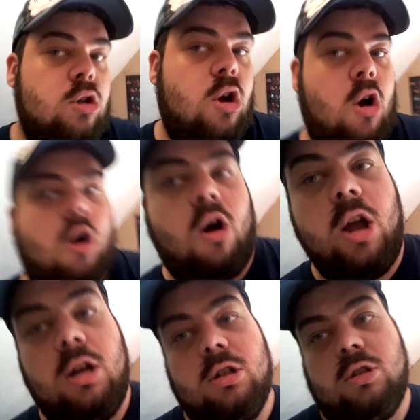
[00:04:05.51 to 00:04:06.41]
Oh, I
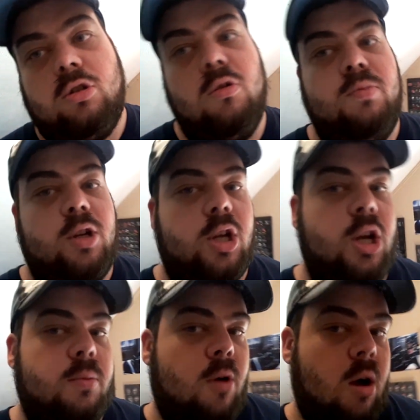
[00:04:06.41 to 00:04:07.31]
got super
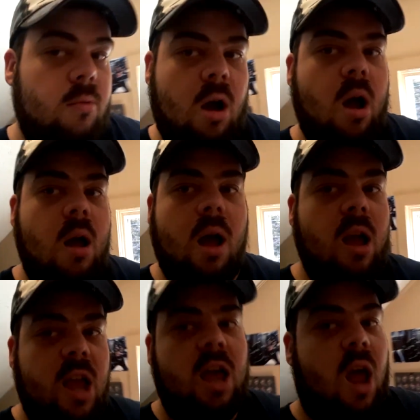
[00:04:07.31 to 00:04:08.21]
kicked, but
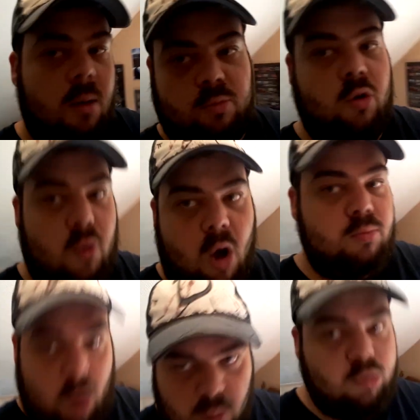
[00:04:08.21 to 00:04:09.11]
I'm gonna
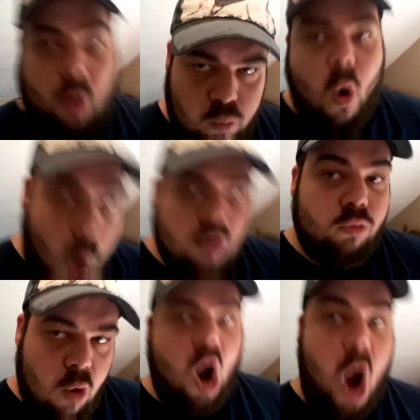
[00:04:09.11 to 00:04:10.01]
walk
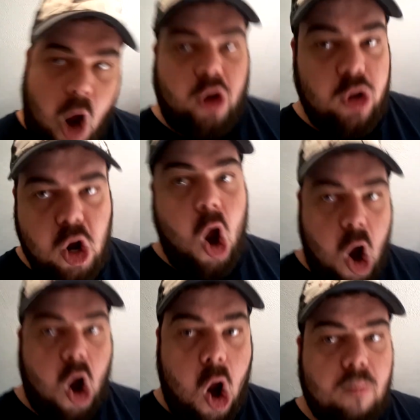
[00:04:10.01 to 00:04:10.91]
away.
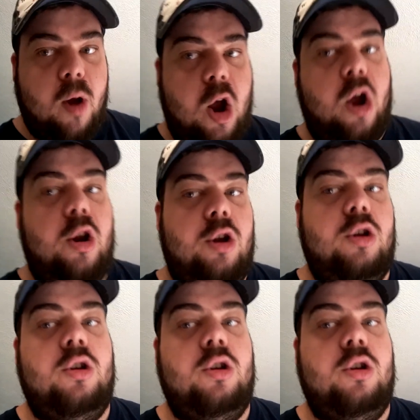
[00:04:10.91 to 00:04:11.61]
Yeah, man.